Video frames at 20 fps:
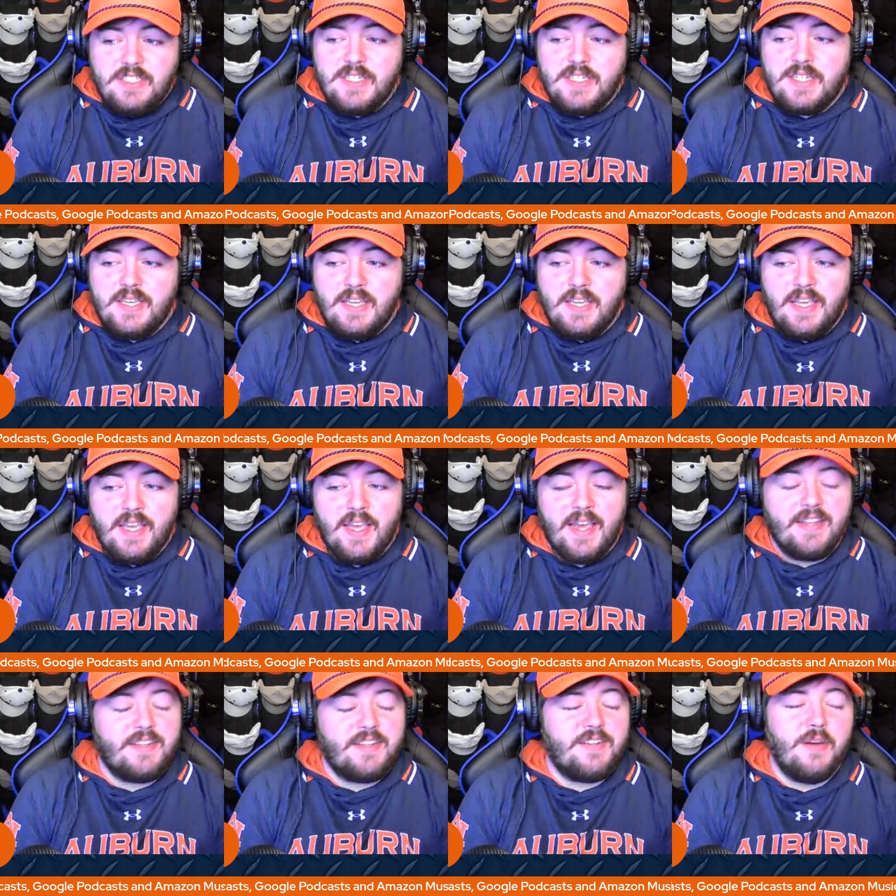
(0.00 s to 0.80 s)
he
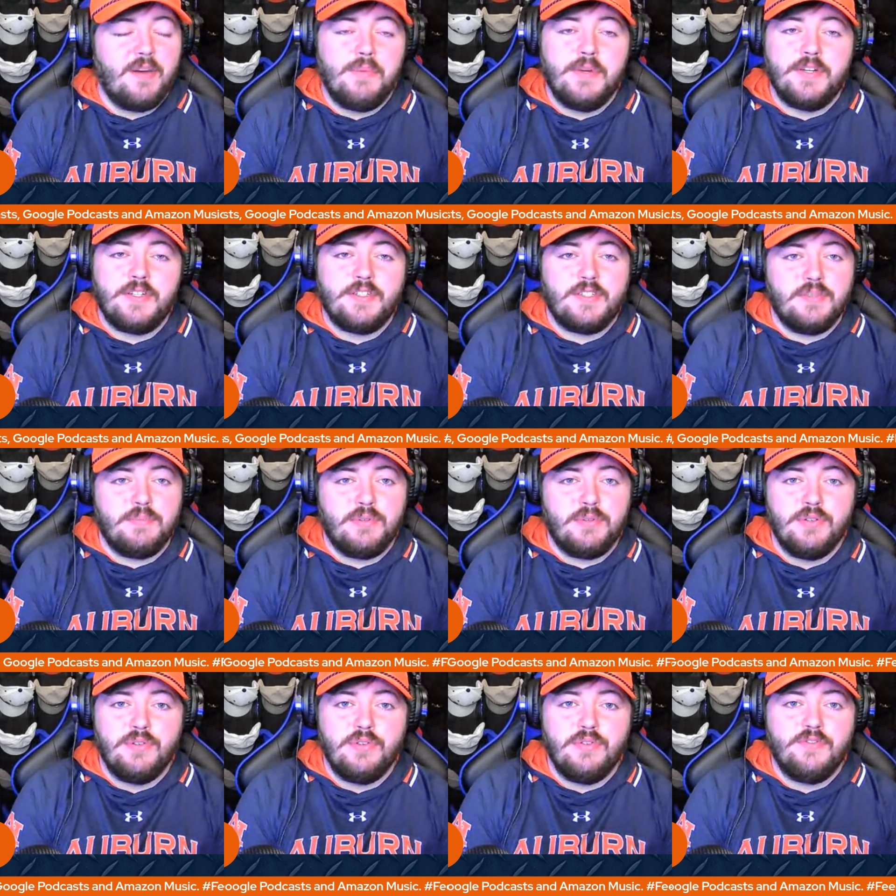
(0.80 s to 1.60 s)
has so much to
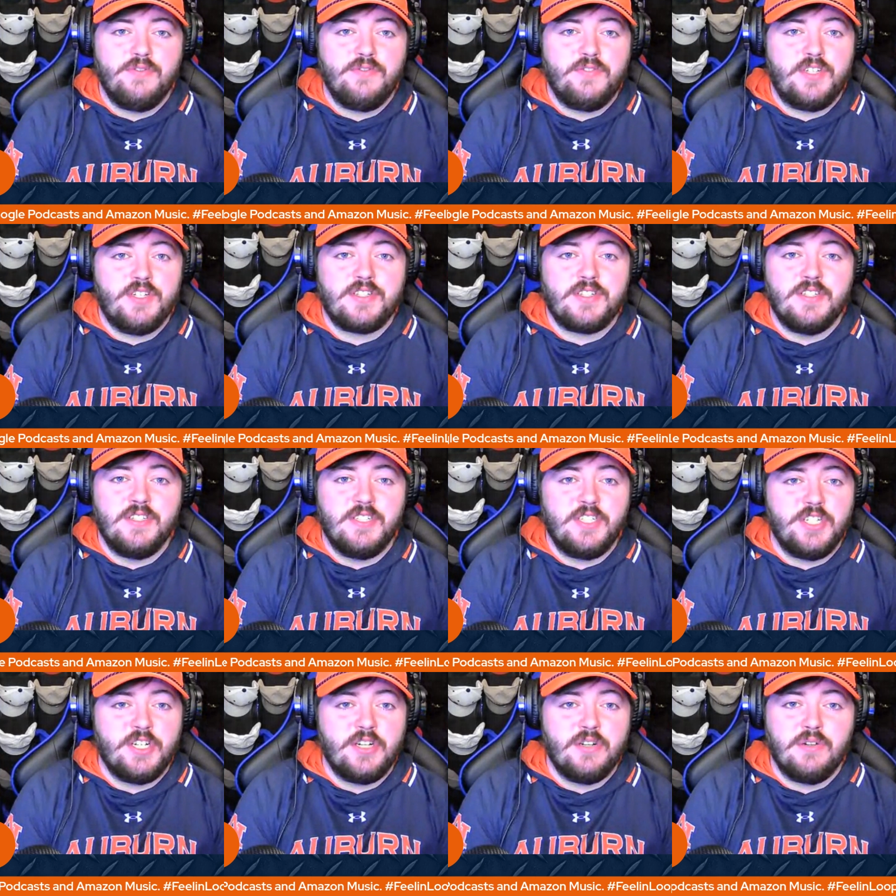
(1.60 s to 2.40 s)
prove just in
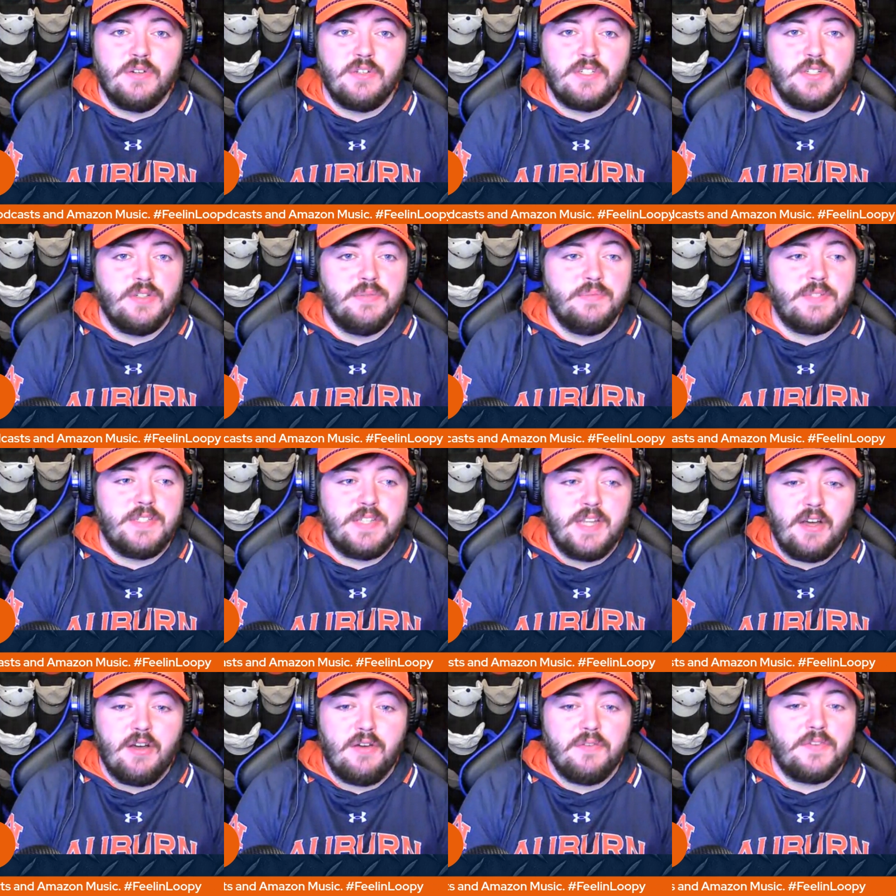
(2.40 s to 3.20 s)
general to
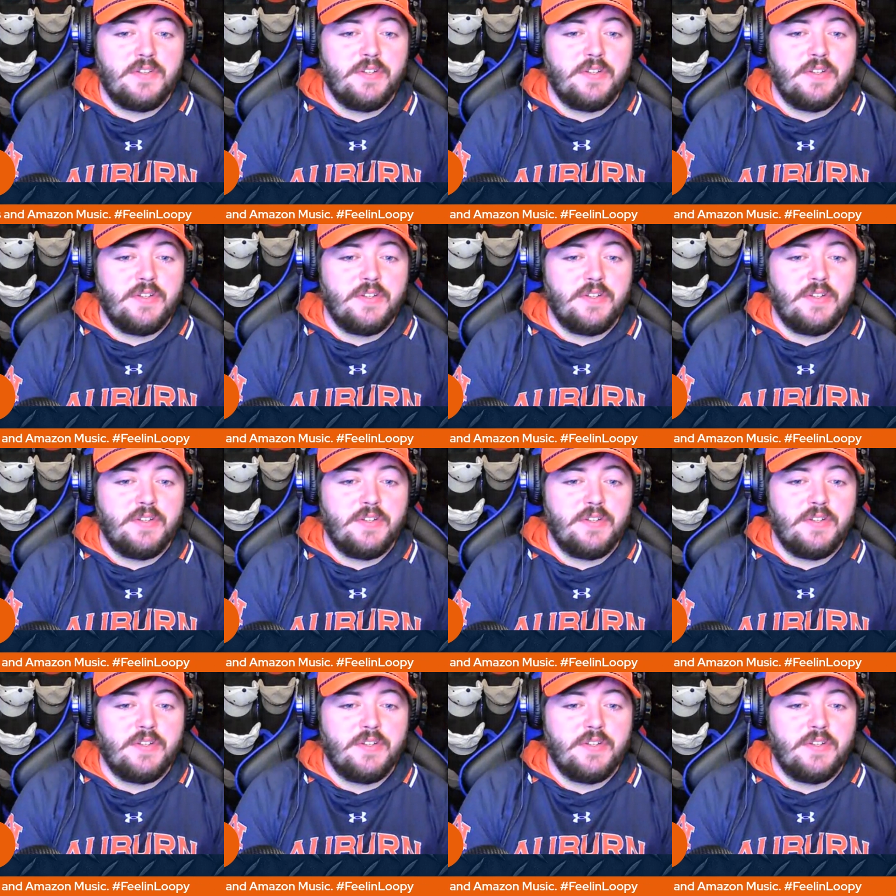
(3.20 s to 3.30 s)
himself,